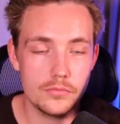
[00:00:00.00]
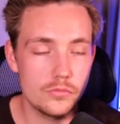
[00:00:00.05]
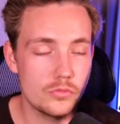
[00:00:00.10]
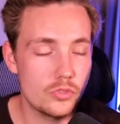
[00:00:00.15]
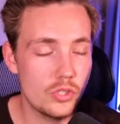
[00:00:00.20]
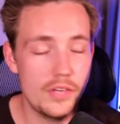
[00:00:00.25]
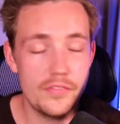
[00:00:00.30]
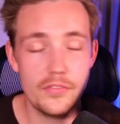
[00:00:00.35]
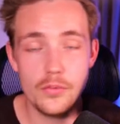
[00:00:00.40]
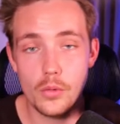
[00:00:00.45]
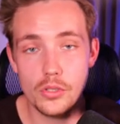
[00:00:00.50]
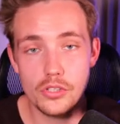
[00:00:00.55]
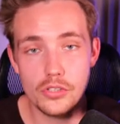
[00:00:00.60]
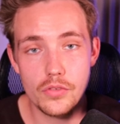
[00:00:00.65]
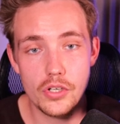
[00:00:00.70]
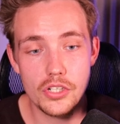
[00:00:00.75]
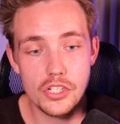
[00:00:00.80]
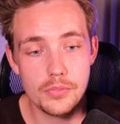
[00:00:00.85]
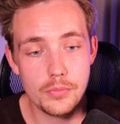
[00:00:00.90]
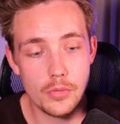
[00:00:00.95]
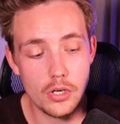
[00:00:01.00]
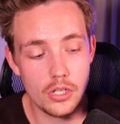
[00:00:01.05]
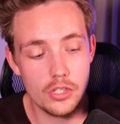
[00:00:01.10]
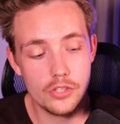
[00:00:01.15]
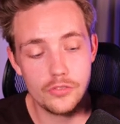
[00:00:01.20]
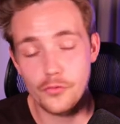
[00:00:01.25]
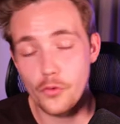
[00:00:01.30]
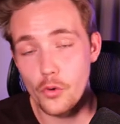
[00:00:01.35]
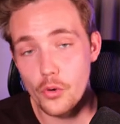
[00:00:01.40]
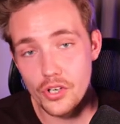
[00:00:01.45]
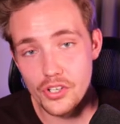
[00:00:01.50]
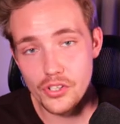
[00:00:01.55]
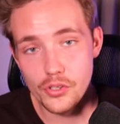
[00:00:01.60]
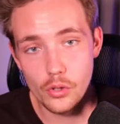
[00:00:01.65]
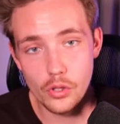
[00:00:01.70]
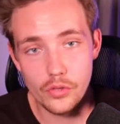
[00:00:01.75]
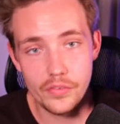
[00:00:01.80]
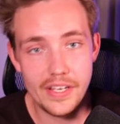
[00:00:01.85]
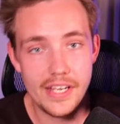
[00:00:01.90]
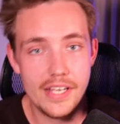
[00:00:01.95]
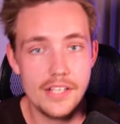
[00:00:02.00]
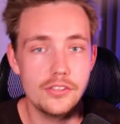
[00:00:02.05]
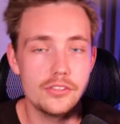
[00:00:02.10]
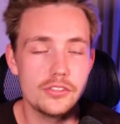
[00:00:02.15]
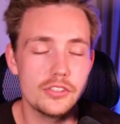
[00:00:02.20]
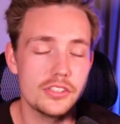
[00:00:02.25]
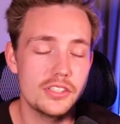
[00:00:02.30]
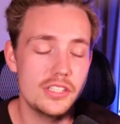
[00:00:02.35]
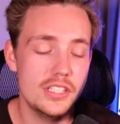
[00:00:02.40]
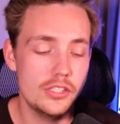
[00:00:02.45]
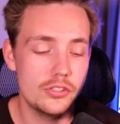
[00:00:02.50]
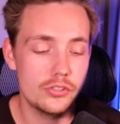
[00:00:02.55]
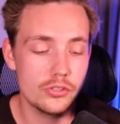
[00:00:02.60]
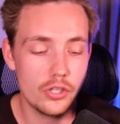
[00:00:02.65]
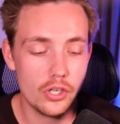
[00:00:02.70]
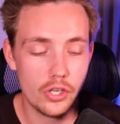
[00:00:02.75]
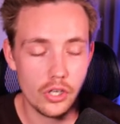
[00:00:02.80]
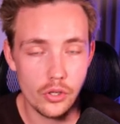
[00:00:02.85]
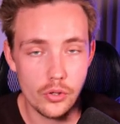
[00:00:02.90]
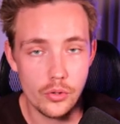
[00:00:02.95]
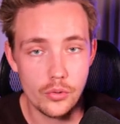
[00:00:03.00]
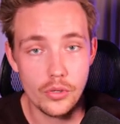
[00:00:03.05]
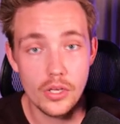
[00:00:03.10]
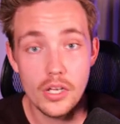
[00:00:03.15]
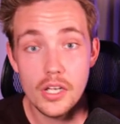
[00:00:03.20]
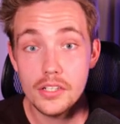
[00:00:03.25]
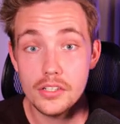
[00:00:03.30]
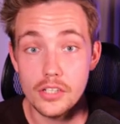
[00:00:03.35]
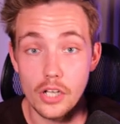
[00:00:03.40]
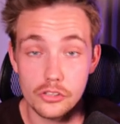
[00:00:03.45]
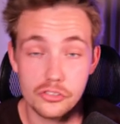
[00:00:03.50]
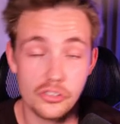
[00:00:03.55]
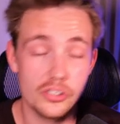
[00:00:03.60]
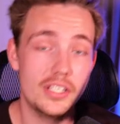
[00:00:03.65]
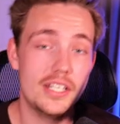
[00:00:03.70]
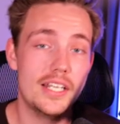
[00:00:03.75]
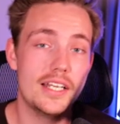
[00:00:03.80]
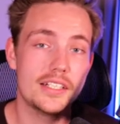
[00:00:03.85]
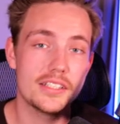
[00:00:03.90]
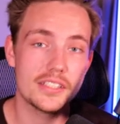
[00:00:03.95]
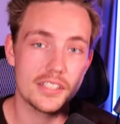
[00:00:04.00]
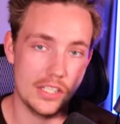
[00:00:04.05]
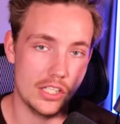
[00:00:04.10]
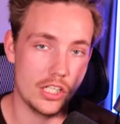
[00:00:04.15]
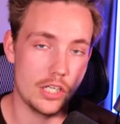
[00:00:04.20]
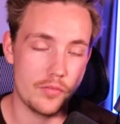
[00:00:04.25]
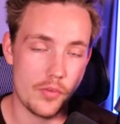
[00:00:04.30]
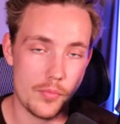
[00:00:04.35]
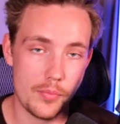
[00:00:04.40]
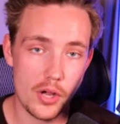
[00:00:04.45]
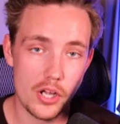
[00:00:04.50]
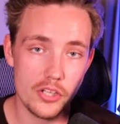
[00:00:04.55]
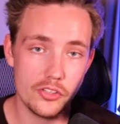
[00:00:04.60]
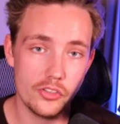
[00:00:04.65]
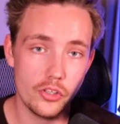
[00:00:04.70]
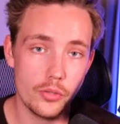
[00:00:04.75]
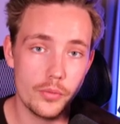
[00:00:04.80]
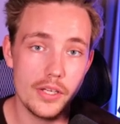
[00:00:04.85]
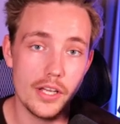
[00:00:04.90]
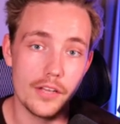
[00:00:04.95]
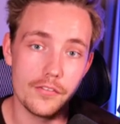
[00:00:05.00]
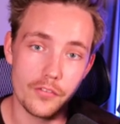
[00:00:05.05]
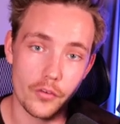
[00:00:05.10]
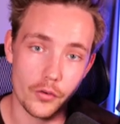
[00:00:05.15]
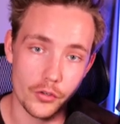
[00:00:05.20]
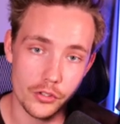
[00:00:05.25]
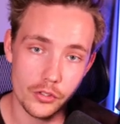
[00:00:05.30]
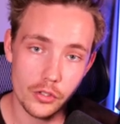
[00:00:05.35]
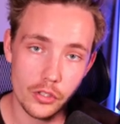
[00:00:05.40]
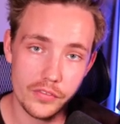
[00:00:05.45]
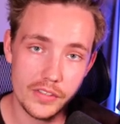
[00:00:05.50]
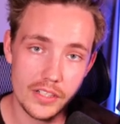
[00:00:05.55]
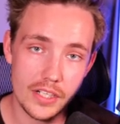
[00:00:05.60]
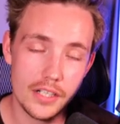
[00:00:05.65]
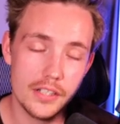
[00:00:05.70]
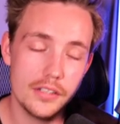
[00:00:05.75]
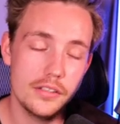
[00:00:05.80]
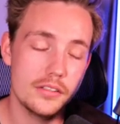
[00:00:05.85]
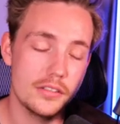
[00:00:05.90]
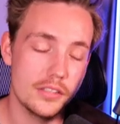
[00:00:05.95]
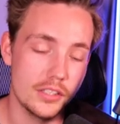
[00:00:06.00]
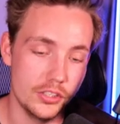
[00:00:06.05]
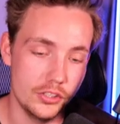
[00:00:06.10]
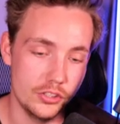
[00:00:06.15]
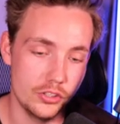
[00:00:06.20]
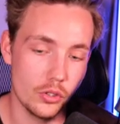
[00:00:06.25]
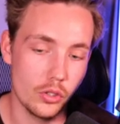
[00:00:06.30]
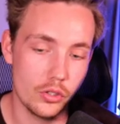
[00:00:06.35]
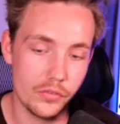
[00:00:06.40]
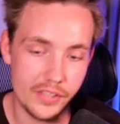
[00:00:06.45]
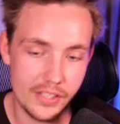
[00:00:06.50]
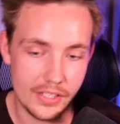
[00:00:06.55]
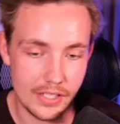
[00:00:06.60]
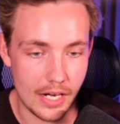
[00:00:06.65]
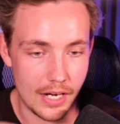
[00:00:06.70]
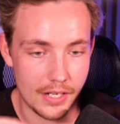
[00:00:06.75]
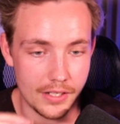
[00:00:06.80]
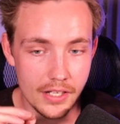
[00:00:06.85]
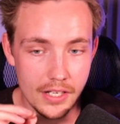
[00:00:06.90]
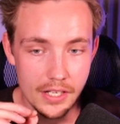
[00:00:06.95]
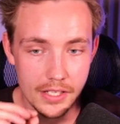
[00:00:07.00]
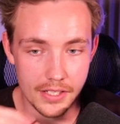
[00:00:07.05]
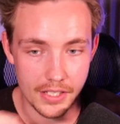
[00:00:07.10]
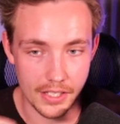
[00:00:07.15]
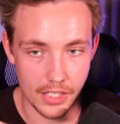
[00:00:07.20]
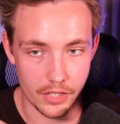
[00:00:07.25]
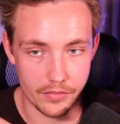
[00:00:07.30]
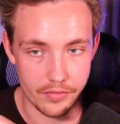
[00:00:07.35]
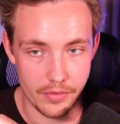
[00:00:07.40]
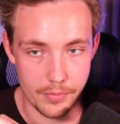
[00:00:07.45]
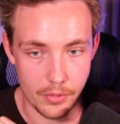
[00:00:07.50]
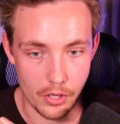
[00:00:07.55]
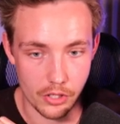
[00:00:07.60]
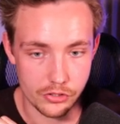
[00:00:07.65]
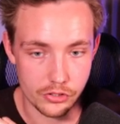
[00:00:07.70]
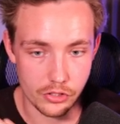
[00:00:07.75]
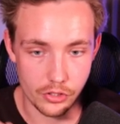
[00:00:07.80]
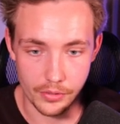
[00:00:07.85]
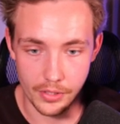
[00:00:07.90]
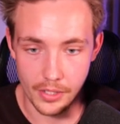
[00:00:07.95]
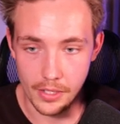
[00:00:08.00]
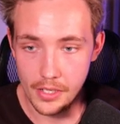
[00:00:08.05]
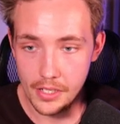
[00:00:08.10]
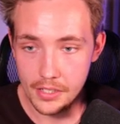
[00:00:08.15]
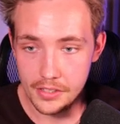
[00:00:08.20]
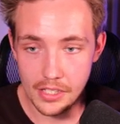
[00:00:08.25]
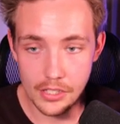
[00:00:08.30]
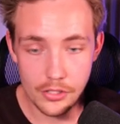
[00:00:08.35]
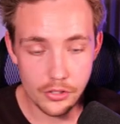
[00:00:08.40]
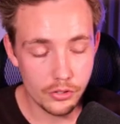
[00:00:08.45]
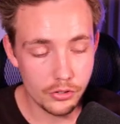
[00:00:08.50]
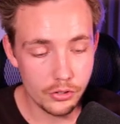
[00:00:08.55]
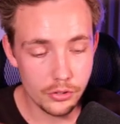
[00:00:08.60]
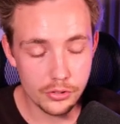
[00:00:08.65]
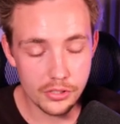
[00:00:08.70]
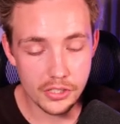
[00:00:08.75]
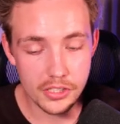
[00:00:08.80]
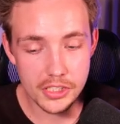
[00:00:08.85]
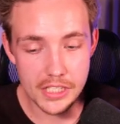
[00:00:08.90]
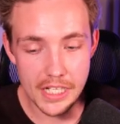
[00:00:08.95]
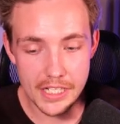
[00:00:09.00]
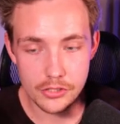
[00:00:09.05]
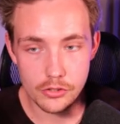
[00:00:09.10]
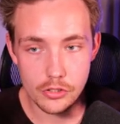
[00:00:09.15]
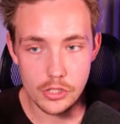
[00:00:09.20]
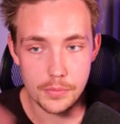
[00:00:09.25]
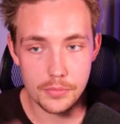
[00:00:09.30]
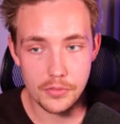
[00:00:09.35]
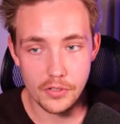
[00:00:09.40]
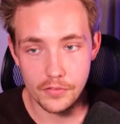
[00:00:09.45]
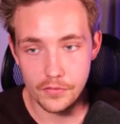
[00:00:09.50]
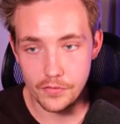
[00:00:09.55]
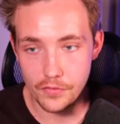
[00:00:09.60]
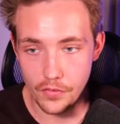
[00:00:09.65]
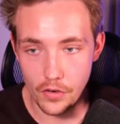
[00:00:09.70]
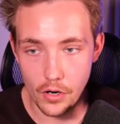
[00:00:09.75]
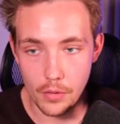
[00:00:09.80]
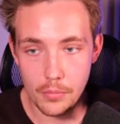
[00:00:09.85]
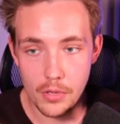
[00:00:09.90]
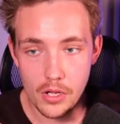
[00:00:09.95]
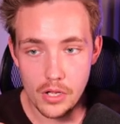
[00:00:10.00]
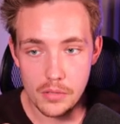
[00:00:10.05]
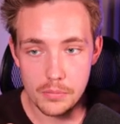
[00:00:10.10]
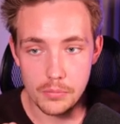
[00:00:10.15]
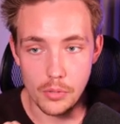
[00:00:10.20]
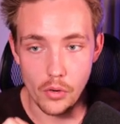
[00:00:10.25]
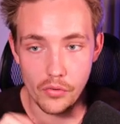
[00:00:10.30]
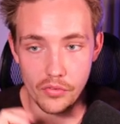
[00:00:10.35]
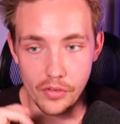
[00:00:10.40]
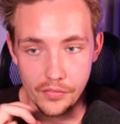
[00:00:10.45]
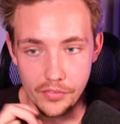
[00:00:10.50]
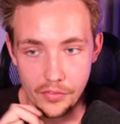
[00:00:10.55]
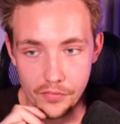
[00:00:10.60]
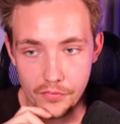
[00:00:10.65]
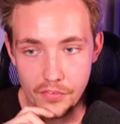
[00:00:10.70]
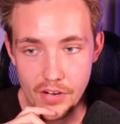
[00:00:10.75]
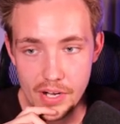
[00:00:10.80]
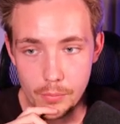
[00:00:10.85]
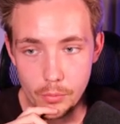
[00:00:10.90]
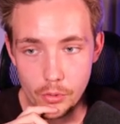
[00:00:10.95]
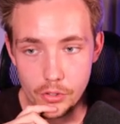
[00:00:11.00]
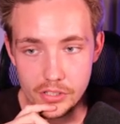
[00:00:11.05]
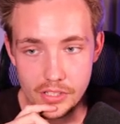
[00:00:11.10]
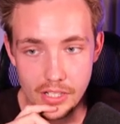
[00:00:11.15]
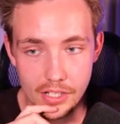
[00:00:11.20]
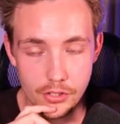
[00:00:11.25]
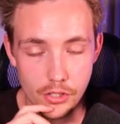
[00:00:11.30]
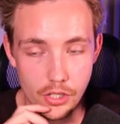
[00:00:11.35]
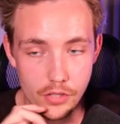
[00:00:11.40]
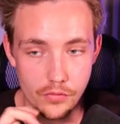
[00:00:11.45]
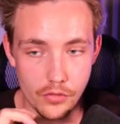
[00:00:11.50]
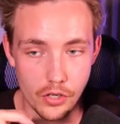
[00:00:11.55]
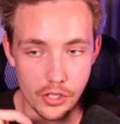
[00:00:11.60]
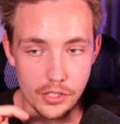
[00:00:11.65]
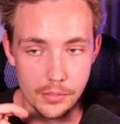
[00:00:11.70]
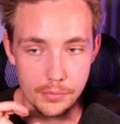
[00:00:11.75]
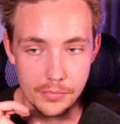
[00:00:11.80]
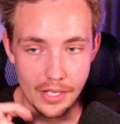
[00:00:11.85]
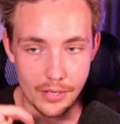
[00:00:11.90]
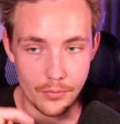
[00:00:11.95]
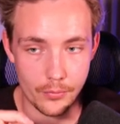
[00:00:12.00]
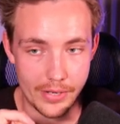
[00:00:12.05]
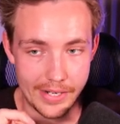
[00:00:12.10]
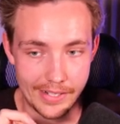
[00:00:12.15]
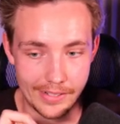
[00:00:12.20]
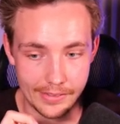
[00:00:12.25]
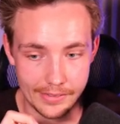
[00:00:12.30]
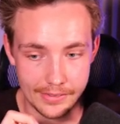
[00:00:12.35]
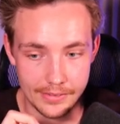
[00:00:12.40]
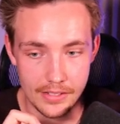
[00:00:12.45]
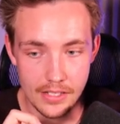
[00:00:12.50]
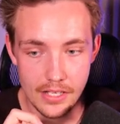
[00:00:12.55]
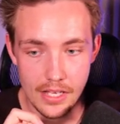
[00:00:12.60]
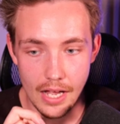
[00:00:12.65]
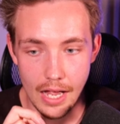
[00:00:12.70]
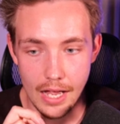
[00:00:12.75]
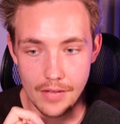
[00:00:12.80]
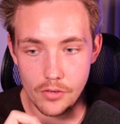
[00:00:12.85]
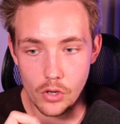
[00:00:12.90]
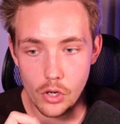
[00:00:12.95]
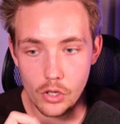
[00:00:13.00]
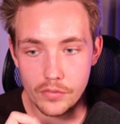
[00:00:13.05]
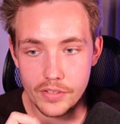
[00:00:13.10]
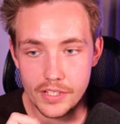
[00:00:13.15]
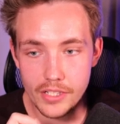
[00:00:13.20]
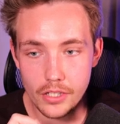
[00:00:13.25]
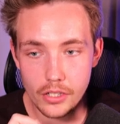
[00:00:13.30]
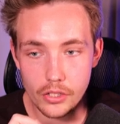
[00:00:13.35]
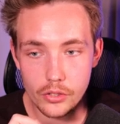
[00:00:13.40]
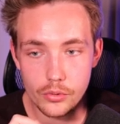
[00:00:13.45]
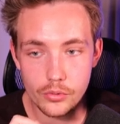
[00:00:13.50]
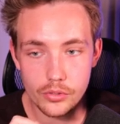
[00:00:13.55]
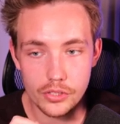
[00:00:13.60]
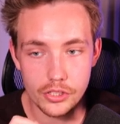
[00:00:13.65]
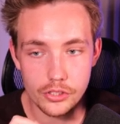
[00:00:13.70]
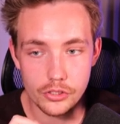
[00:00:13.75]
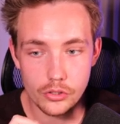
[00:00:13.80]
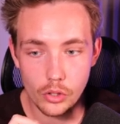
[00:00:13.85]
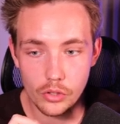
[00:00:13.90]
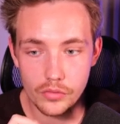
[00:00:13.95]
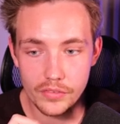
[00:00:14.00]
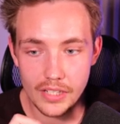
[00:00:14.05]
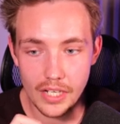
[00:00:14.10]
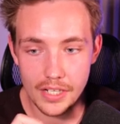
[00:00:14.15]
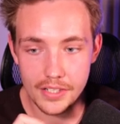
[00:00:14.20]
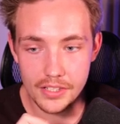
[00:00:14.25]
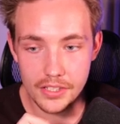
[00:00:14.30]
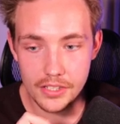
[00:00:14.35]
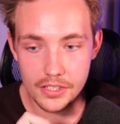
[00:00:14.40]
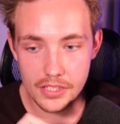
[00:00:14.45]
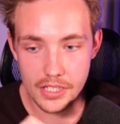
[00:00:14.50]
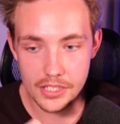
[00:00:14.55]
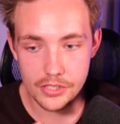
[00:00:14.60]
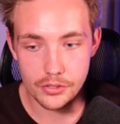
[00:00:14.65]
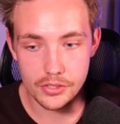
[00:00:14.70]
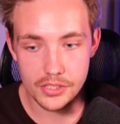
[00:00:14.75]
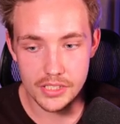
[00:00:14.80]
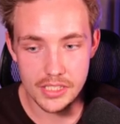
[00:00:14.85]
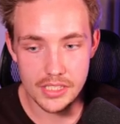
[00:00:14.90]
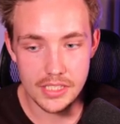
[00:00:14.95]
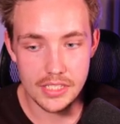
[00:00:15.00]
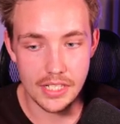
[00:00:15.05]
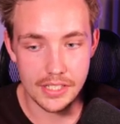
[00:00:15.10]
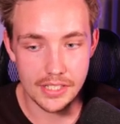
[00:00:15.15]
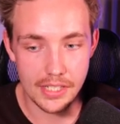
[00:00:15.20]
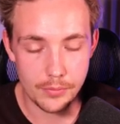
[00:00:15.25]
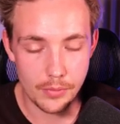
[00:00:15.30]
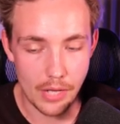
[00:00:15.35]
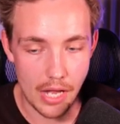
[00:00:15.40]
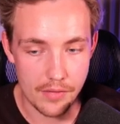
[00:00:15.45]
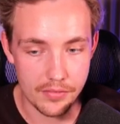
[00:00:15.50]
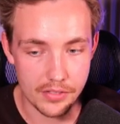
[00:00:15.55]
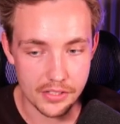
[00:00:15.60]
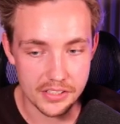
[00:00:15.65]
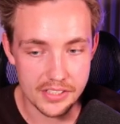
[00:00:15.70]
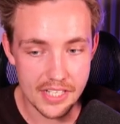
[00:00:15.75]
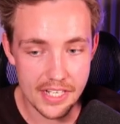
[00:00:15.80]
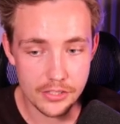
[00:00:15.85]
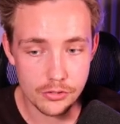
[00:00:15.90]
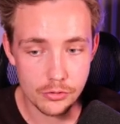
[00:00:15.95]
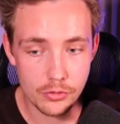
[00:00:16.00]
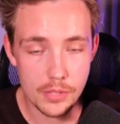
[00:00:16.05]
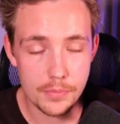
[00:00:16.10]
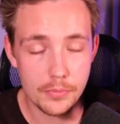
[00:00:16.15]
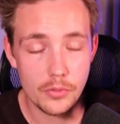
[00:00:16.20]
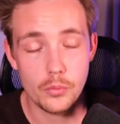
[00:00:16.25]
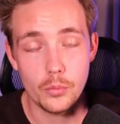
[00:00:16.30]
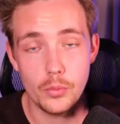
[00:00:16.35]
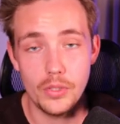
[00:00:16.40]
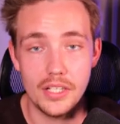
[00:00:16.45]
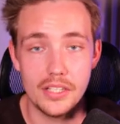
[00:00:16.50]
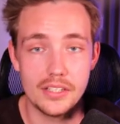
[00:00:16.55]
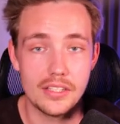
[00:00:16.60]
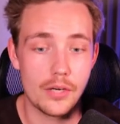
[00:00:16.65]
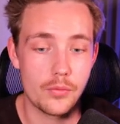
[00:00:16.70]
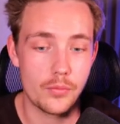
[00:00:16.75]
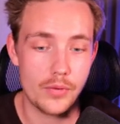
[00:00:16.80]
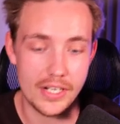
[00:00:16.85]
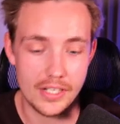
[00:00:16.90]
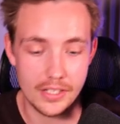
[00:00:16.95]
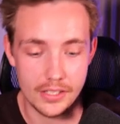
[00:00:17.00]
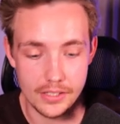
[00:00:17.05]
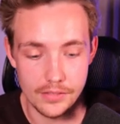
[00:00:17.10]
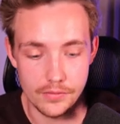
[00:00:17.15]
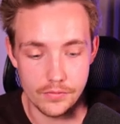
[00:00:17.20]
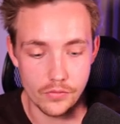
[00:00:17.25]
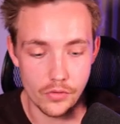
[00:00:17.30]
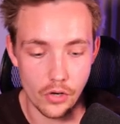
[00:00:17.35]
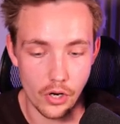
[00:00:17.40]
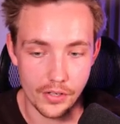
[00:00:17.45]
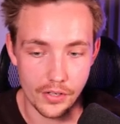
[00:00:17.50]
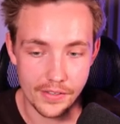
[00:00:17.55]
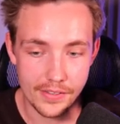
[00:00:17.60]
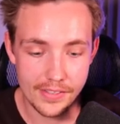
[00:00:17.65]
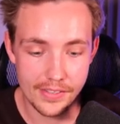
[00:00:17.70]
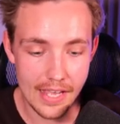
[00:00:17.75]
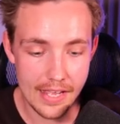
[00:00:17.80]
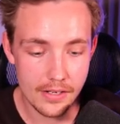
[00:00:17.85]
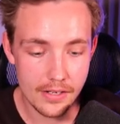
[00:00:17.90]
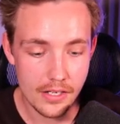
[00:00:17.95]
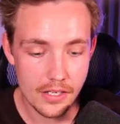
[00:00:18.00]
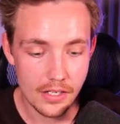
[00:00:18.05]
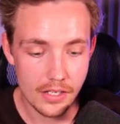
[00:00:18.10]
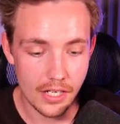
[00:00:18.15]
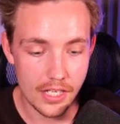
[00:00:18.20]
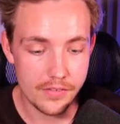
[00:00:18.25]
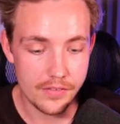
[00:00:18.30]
So if you want to run these models for the YOLOv8, you just need to clone the Ultralytics GitHub repository and for YOLOv9, the YOLOv9 GitHub repository. Then you can use the text scripts from both of the frameworks and you can run them directly. I've already cloned the YOLO v9 here as you can see and then we have the text script. We can directly run that. I